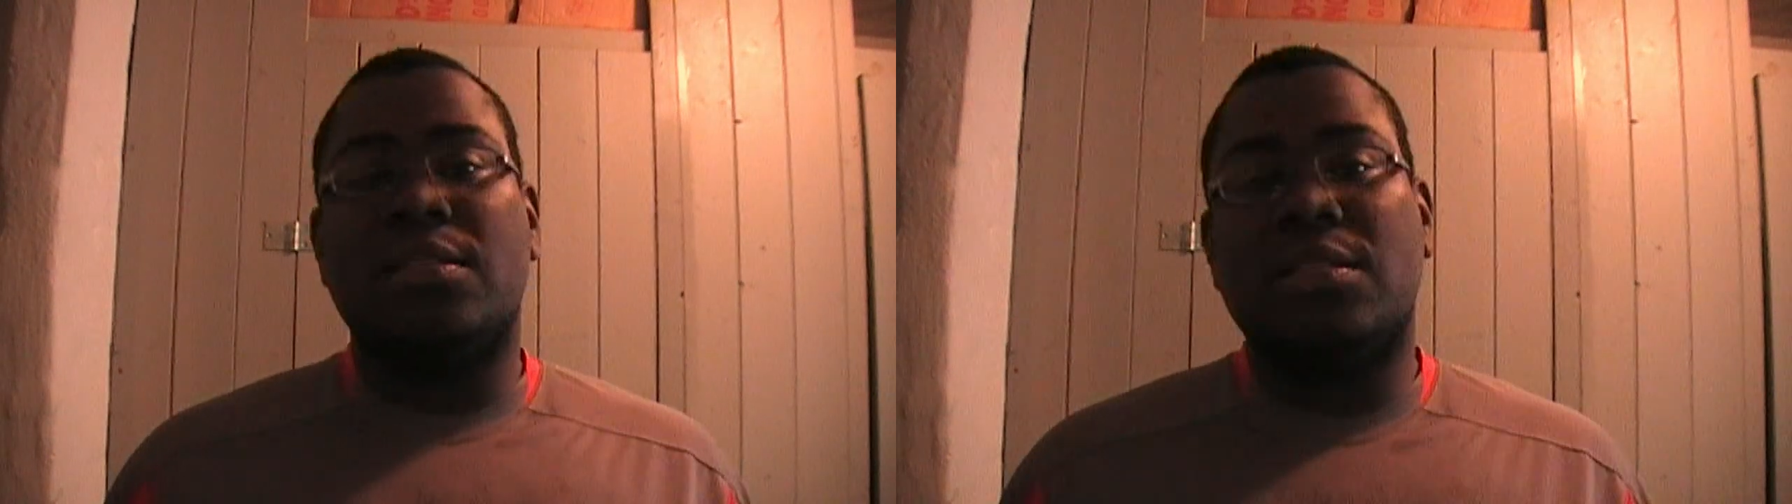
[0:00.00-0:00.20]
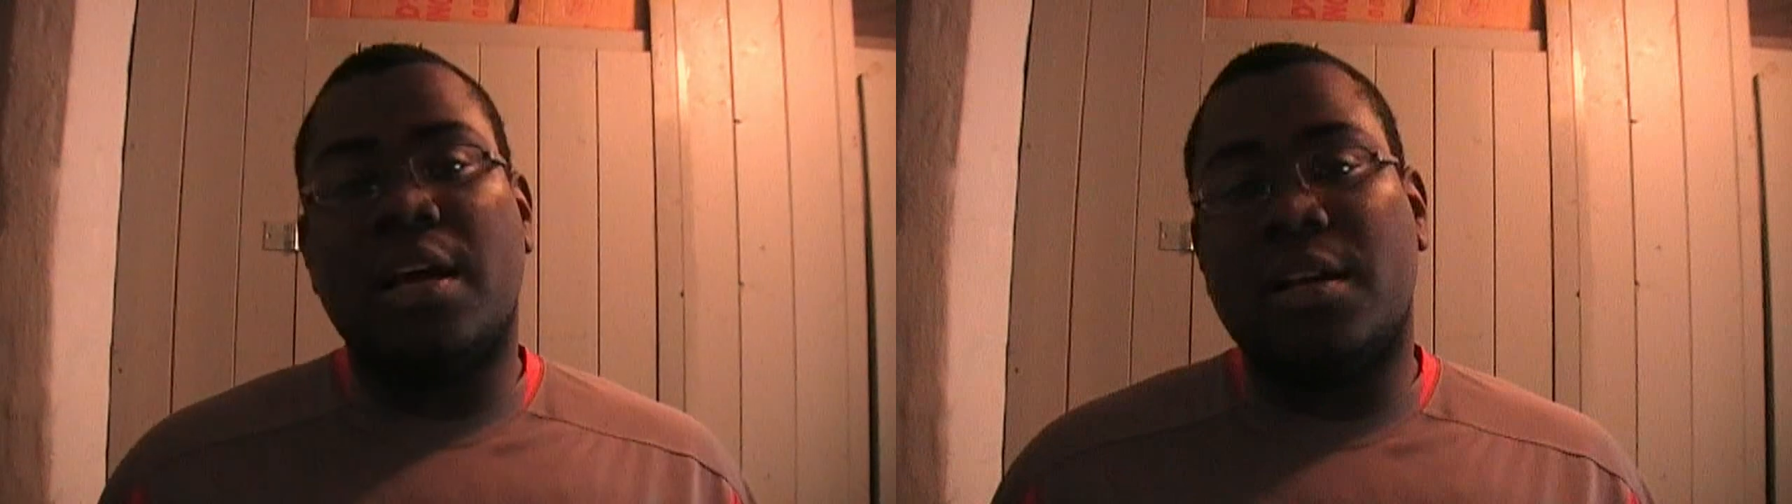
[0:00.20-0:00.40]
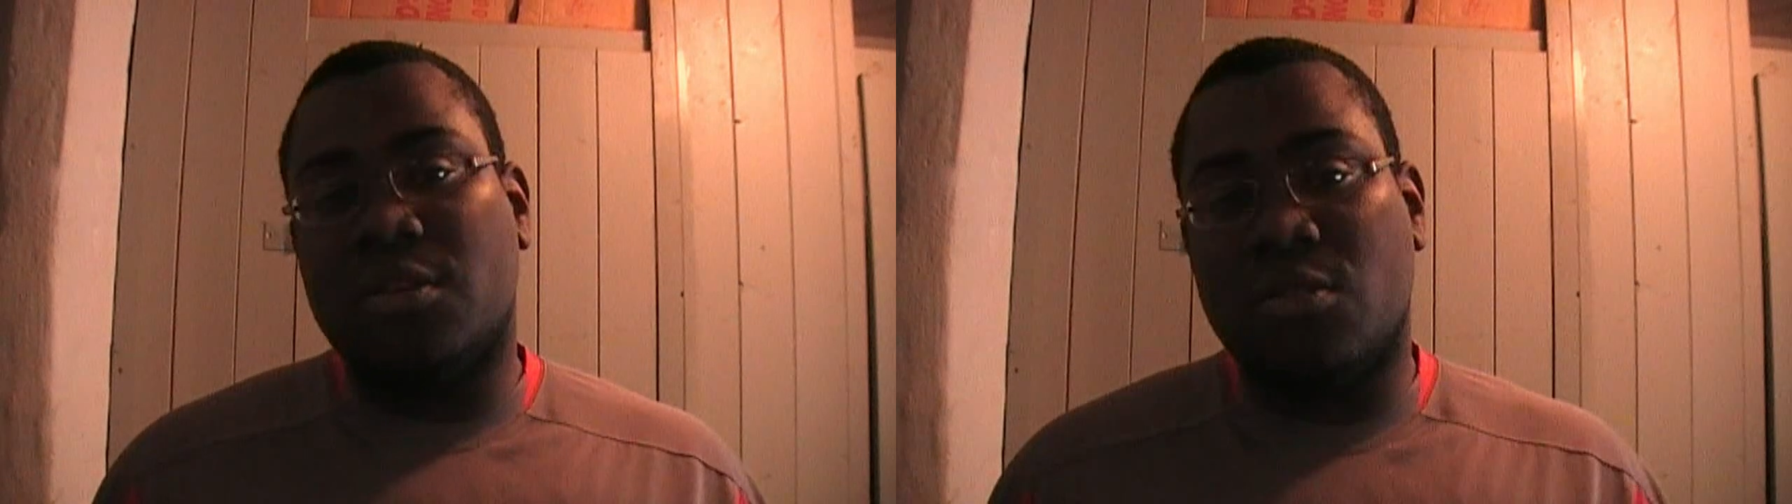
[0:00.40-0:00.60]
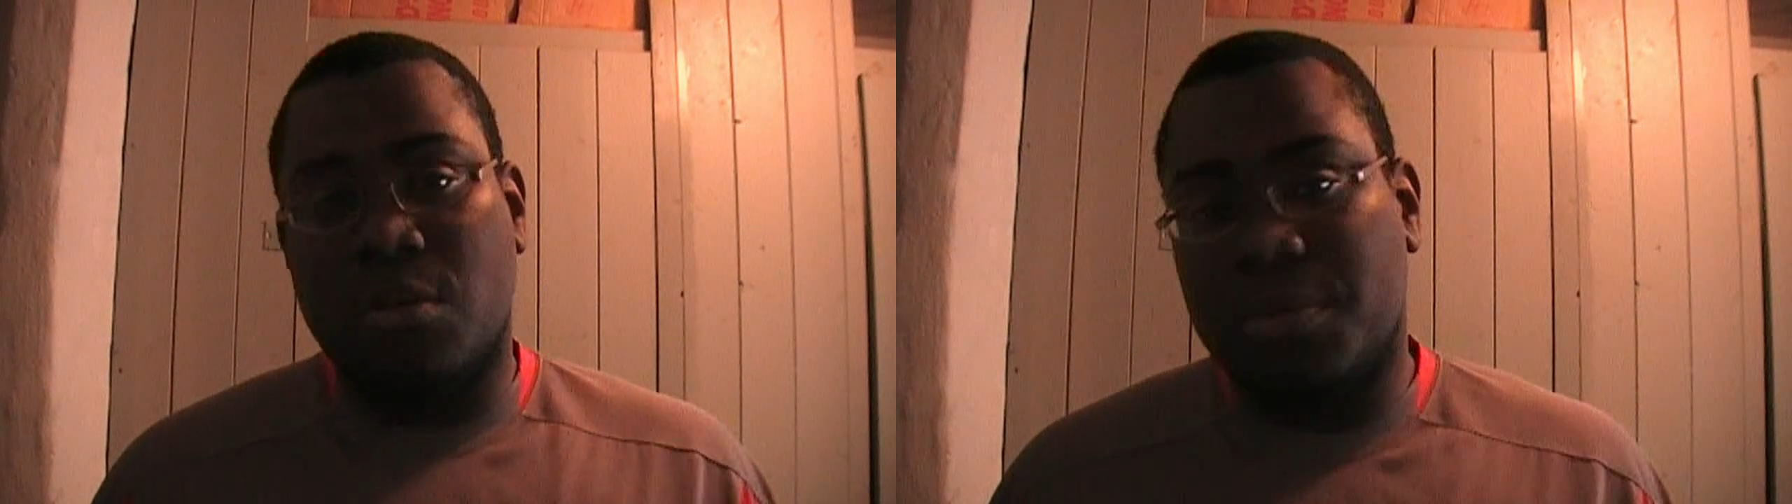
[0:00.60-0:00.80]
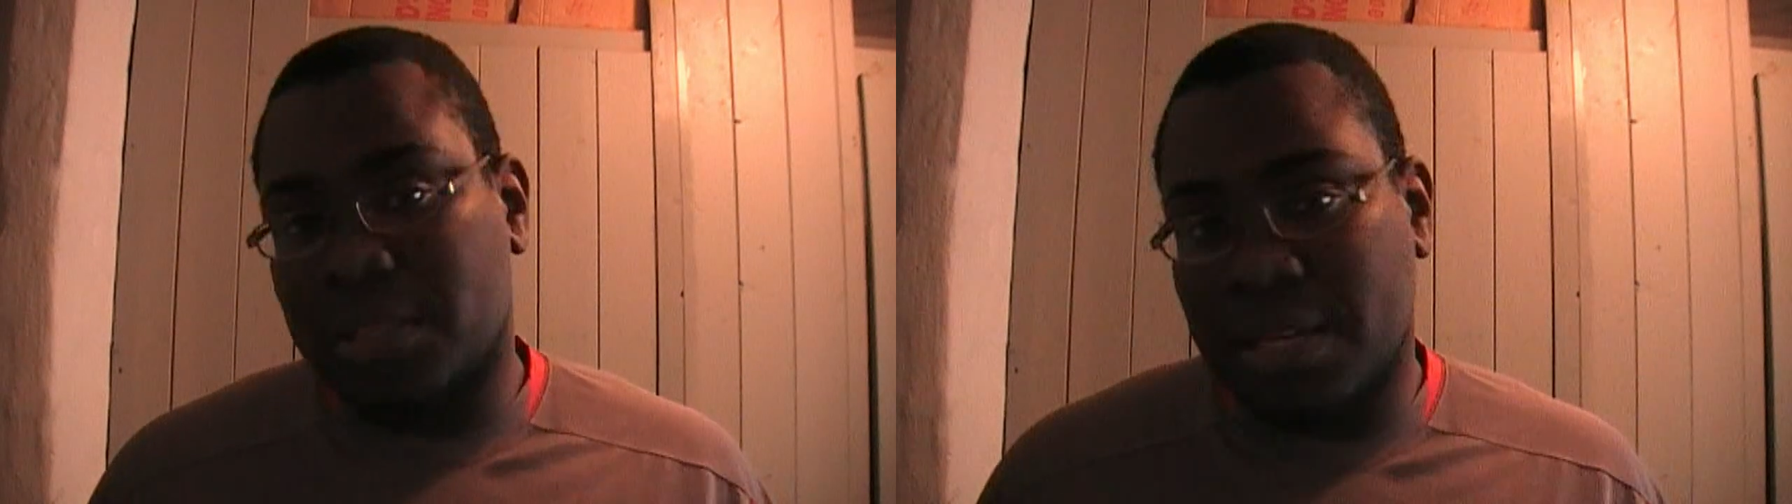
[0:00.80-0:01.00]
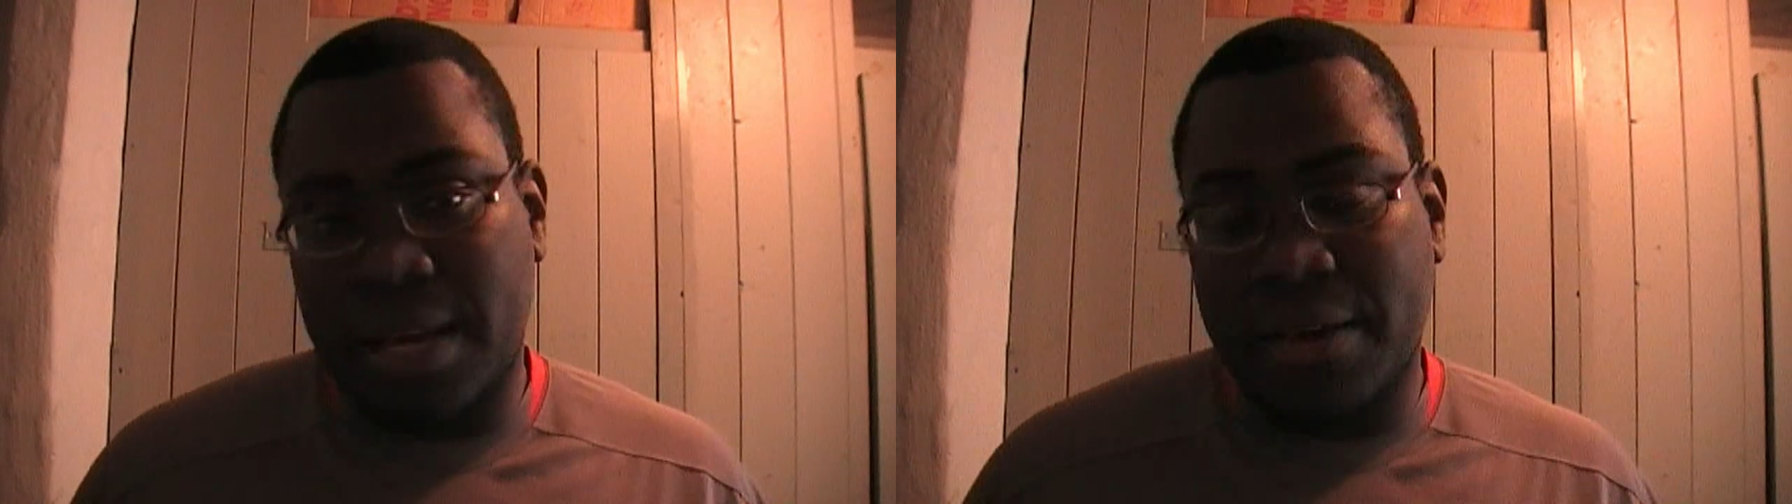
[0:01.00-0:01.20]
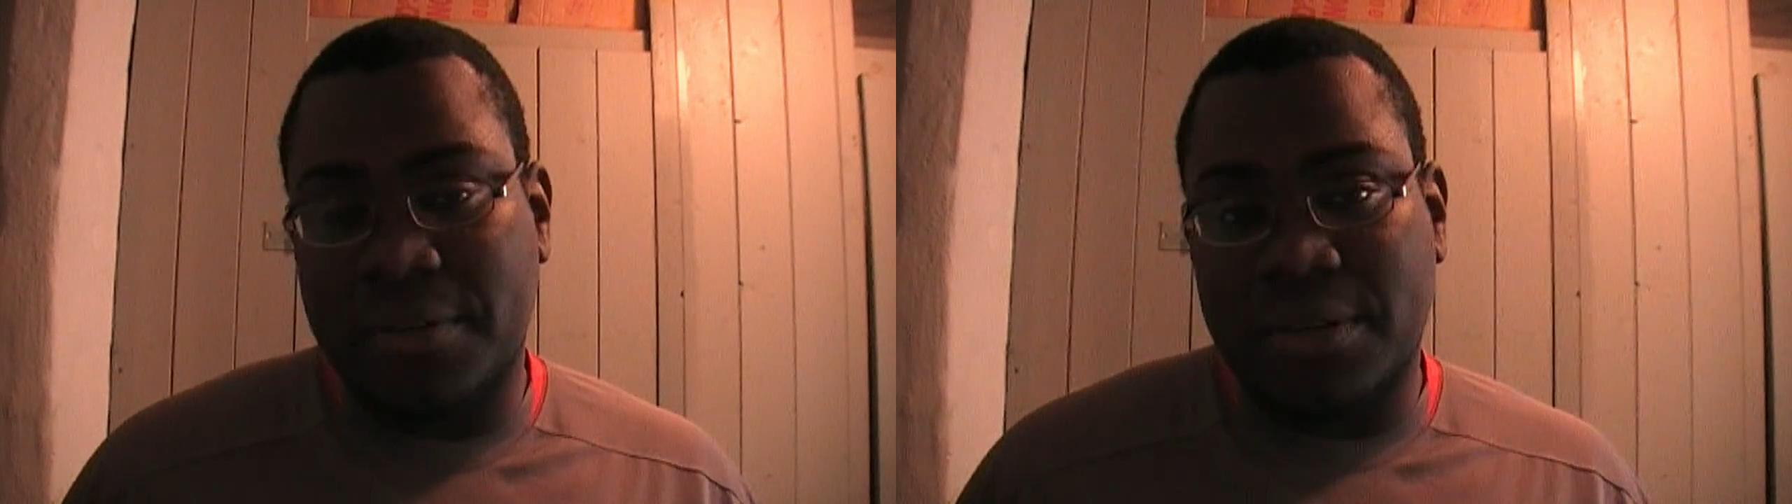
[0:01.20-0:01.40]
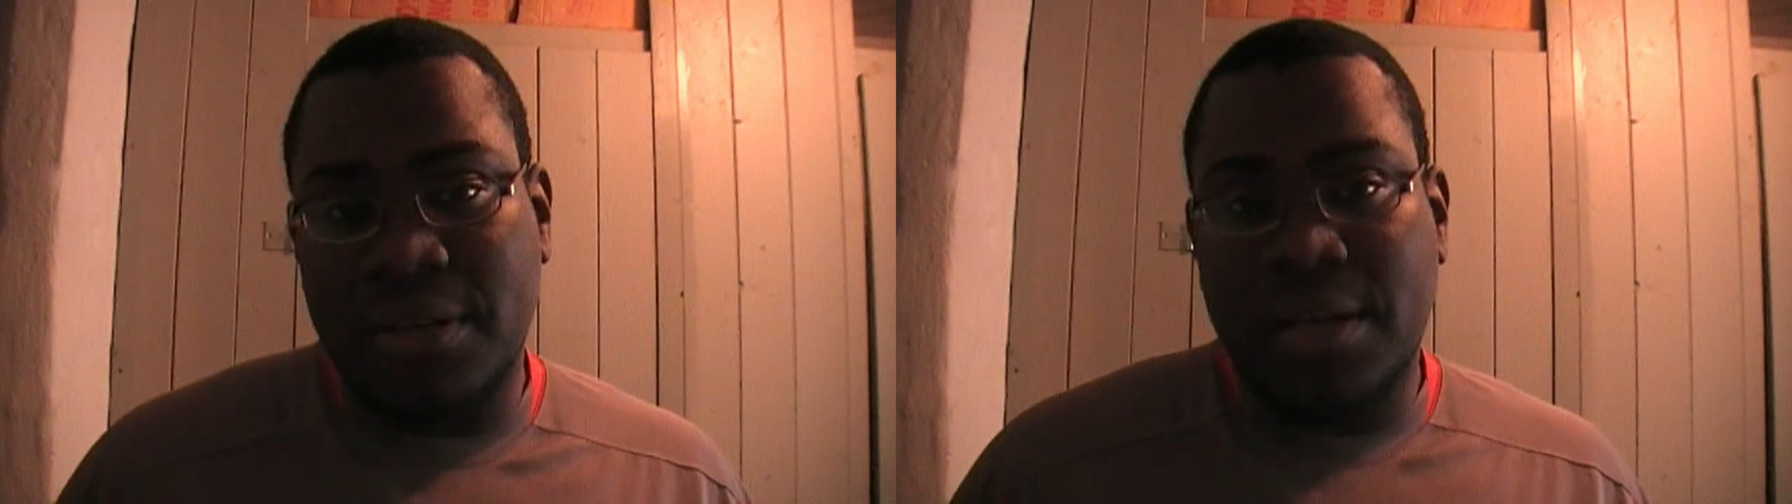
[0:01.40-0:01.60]
decided to go up into
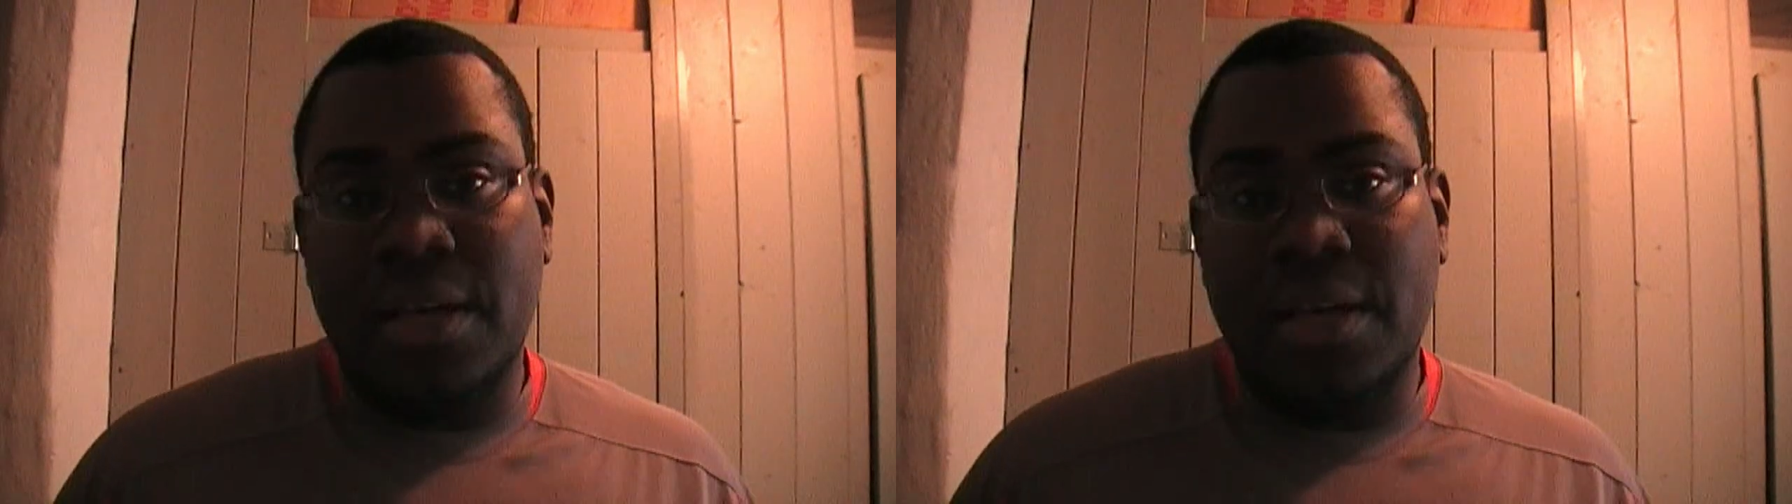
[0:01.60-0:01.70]
heaven.